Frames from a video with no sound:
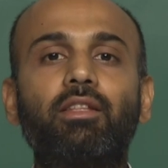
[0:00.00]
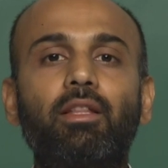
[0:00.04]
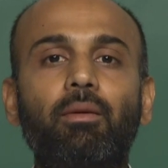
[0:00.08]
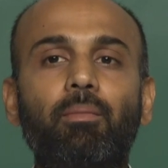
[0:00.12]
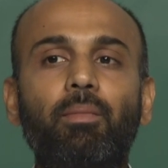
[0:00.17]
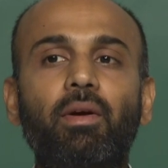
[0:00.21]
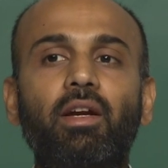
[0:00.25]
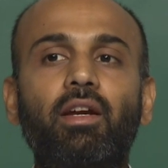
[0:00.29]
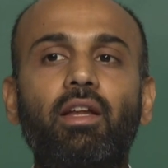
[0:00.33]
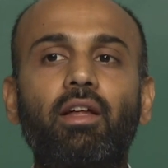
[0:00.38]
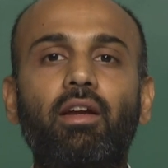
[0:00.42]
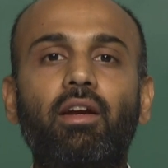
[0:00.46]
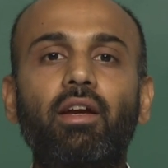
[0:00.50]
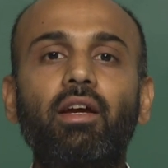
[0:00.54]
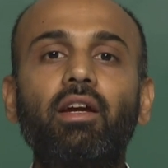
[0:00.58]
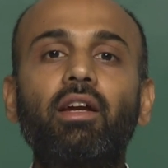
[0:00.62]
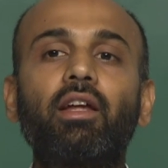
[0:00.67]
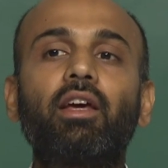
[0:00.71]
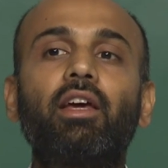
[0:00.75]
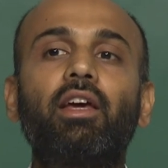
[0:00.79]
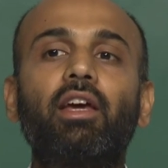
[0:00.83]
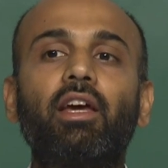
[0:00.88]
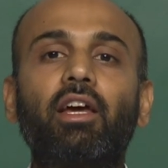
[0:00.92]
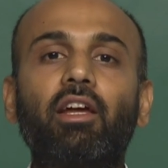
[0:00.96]
the bit error
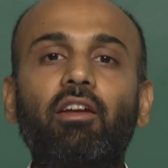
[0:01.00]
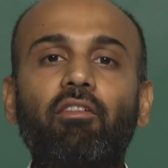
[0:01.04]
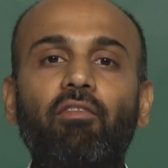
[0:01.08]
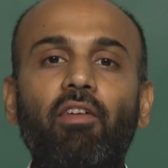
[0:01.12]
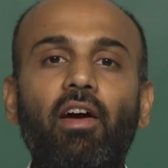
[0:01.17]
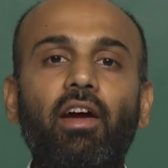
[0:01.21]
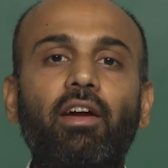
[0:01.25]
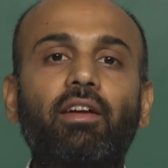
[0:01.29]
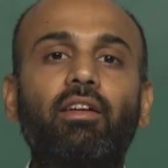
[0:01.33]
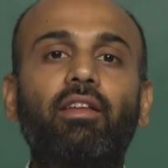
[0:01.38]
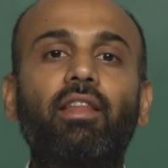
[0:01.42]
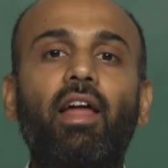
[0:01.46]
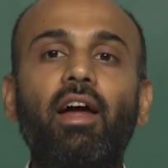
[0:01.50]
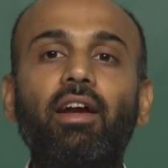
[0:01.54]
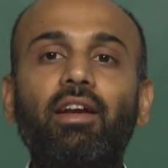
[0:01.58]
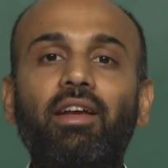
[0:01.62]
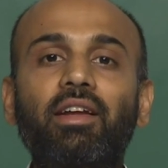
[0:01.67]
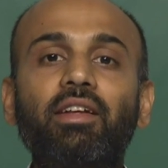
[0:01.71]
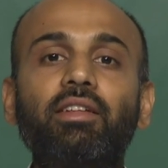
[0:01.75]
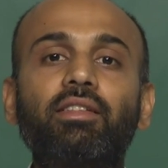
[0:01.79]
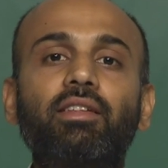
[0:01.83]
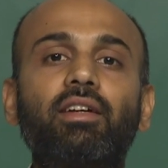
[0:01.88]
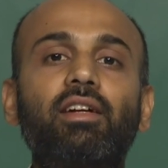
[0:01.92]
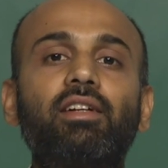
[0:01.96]
rate. In fact,
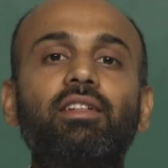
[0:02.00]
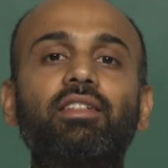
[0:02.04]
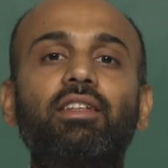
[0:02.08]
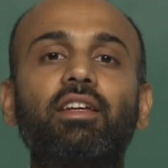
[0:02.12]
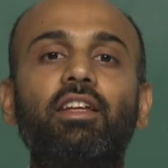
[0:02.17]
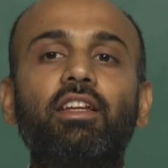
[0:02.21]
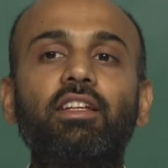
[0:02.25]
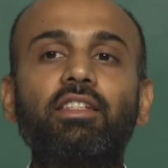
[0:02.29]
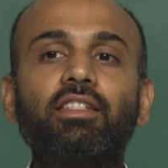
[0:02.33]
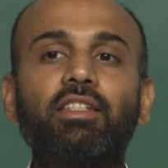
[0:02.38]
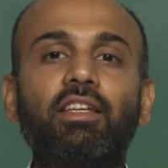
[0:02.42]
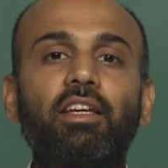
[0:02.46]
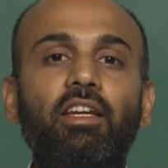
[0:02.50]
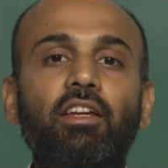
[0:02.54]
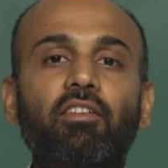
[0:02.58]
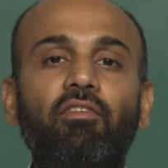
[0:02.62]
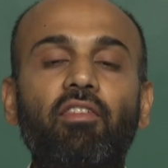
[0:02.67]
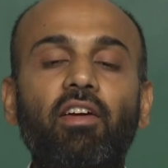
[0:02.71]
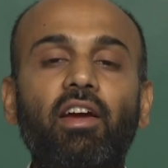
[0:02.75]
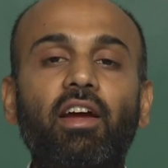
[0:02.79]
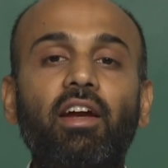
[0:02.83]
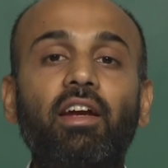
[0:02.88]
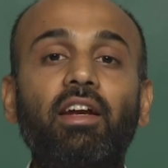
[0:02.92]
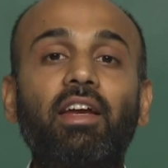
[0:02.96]
that results in a
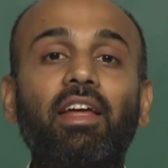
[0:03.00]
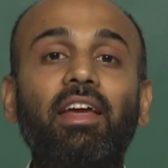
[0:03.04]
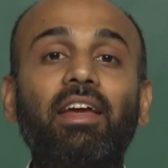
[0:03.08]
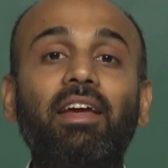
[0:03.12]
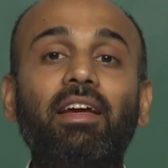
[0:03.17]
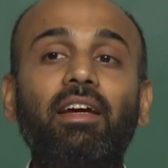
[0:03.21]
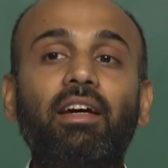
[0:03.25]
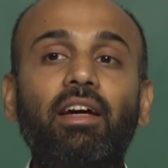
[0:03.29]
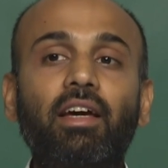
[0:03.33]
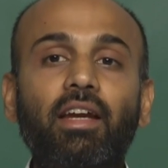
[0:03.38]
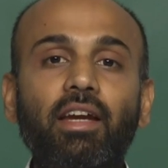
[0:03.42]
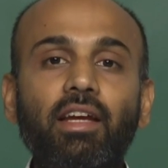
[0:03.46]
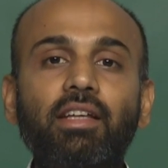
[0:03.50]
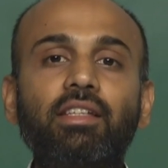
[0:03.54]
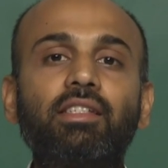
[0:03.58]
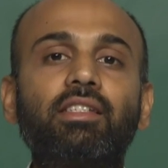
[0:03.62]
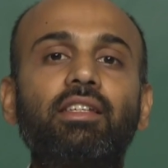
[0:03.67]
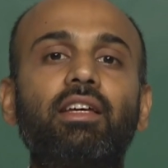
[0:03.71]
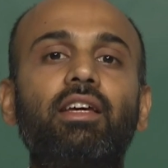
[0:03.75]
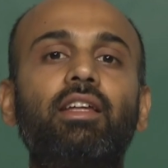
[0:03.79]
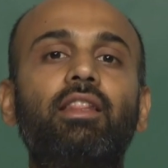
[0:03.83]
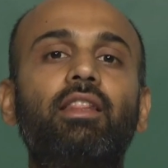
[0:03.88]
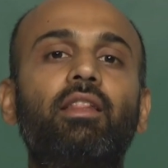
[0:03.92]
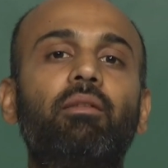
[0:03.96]
significant
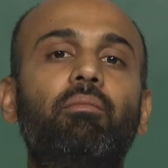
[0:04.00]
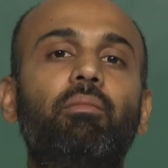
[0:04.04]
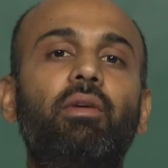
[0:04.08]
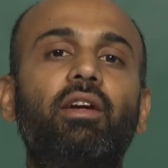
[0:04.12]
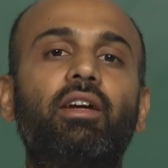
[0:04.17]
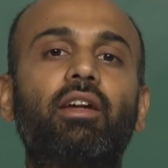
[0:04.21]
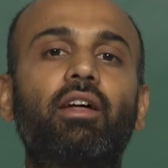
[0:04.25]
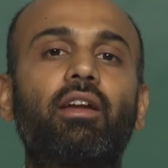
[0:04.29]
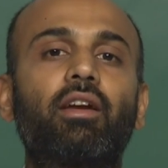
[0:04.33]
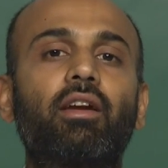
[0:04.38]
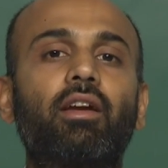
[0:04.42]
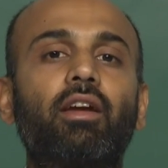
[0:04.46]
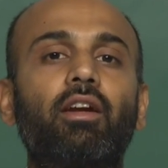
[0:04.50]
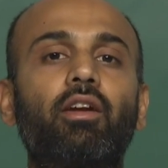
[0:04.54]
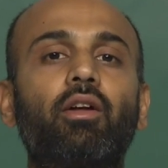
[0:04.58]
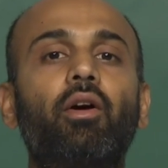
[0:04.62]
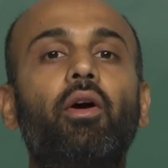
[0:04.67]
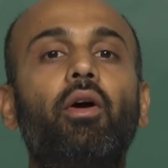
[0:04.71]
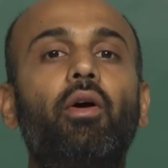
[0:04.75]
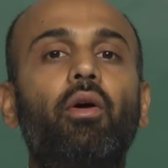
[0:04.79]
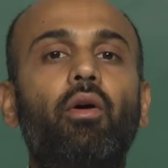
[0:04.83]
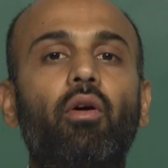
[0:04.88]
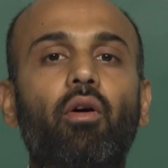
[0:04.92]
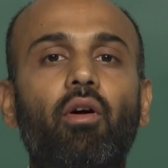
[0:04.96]
increase in the bit error rate
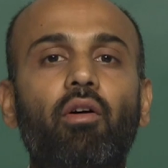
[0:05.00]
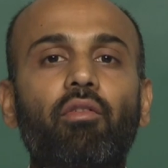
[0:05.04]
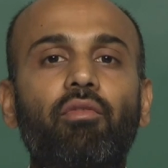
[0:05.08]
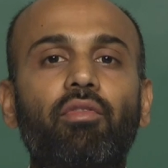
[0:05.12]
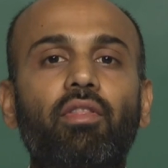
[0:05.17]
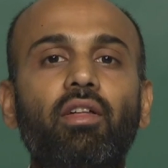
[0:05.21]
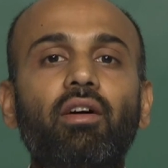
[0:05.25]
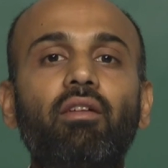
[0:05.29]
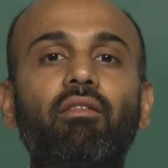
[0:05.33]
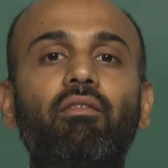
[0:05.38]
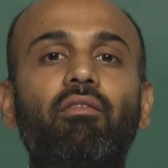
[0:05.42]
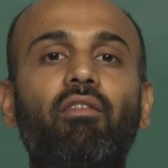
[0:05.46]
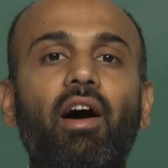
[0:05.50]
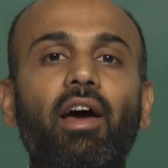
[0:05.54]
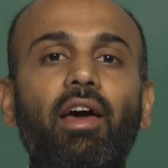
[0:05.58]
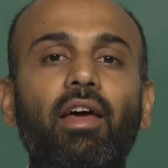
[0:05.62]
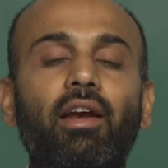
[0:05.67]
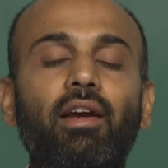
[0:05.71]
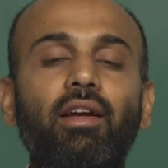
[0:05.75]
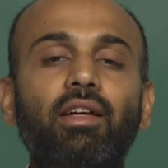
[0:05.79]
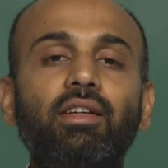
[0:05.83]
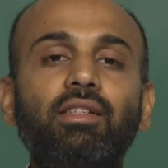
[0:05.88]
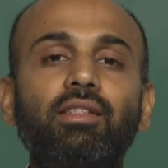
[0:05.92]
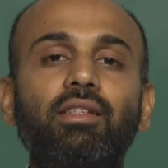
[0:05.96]
of the
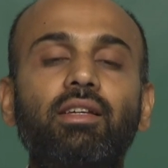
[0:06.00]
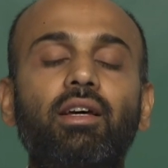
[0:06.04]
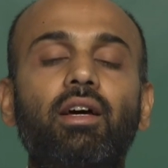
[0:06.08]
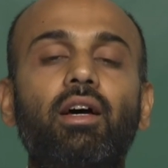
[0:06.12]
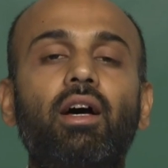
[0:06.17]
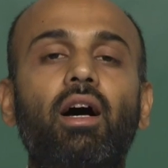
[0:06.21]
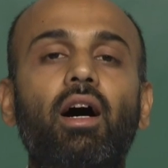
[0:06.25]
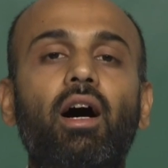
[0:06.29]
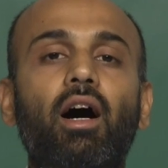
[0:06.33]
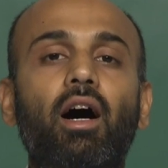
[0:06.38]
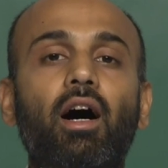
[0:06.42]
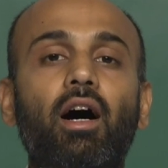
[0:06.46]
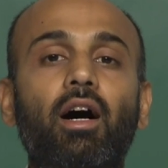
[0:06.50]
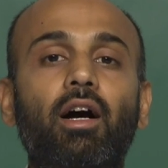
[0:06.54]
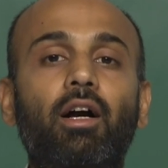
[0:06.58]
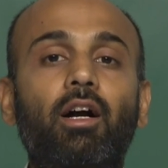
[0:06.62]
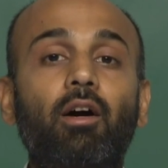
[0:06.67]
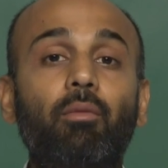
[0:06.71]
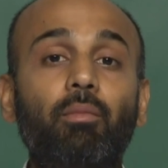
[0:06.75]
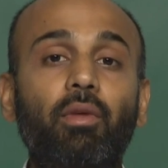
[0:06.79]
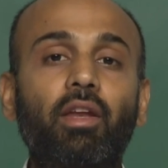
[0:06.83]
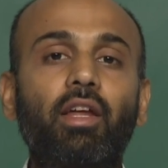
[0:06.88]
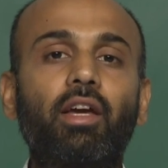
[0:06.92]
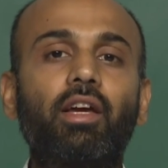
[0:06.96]
wireless uh,
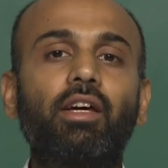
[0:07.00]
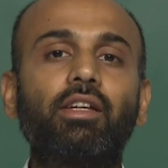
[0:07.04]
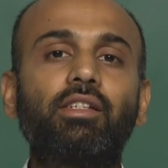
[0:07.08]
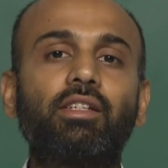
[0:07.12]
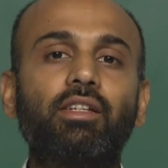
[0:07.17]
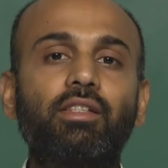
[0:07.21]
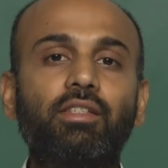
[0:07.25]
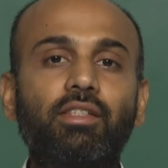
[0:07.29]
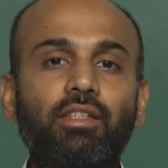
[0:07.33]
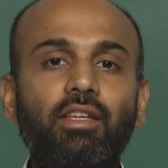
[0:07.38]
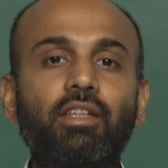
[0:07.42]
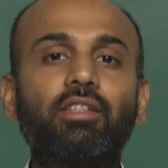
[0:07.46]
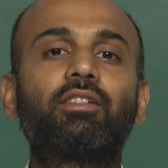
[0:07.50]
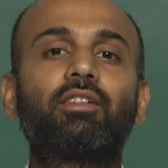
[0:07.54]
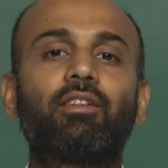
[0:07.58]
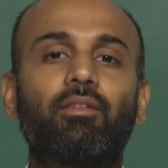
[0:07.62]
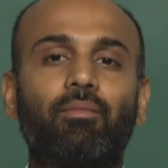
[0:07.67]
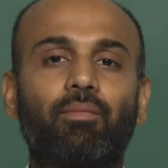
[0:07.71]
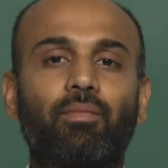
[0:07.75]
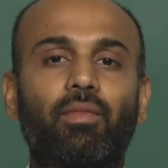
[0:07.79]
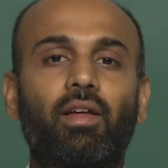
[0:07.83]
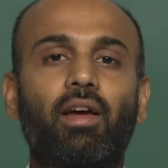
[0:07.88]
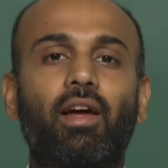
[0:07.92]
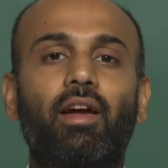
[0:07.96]
communication
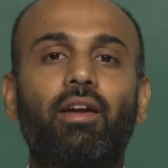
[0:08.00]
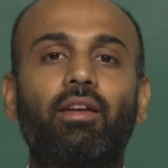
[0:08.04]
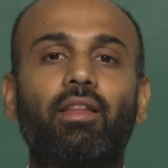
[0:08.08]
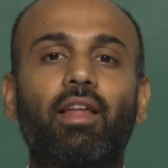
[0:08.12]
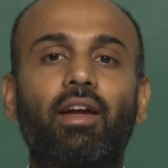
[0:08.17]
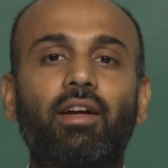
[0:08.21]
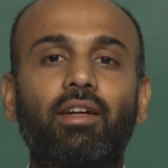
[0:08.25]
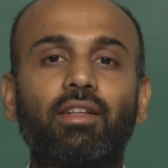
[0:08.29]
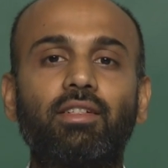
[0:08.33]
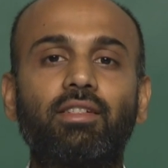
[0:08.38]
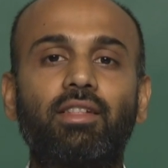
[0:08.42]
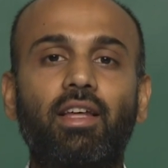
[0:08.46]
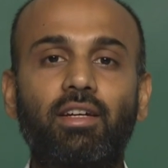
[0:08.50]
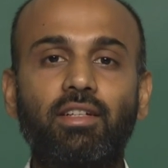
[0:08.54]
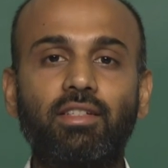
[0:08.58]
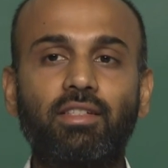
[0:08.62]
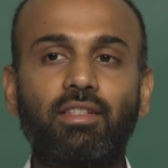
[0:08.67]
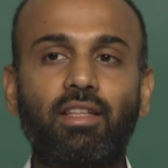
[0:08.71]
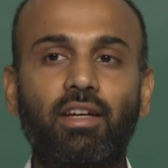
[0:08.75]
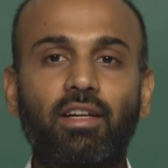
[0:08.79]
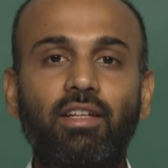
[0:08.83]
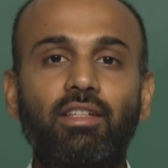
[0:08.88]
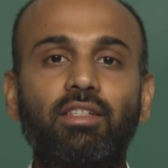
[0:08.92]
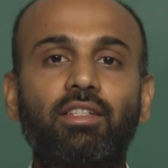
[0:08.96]
system and that is that
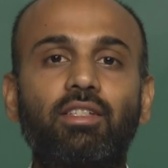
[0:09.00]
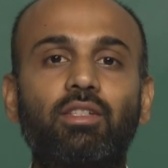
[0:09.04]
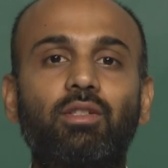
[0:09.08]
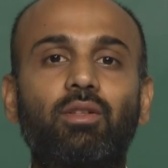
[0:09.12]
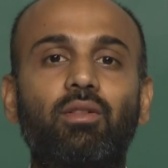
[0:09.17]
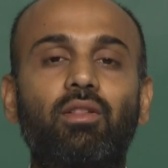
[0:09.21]
is the reason.